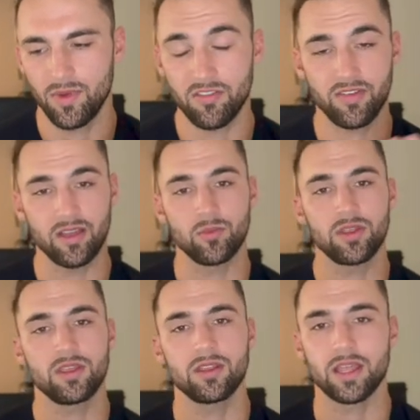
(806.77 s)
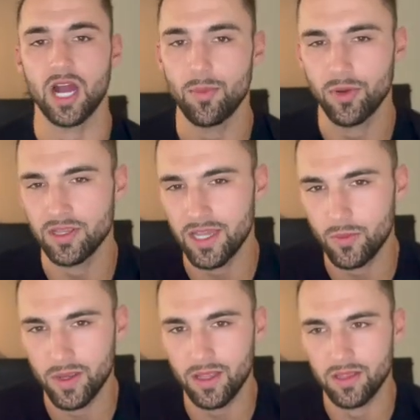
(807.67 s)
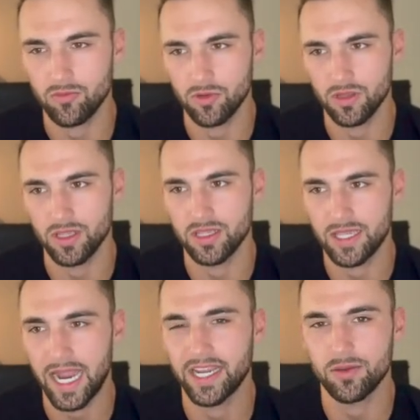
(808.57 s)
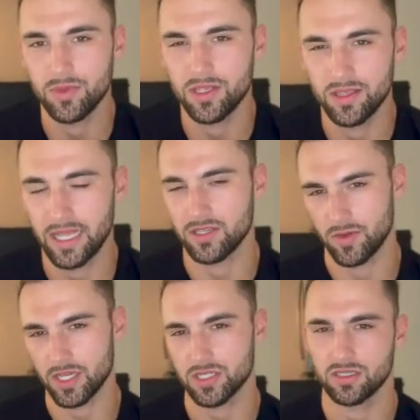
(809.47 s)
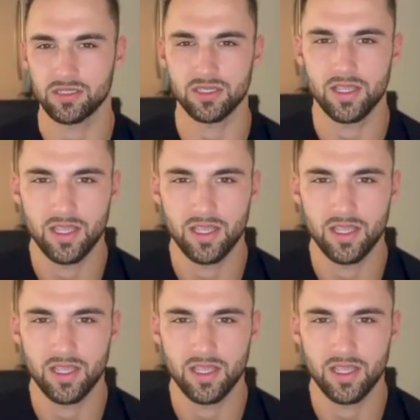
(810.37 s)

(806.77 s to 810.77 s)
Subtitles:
family like operate that way like really guided me in that direction.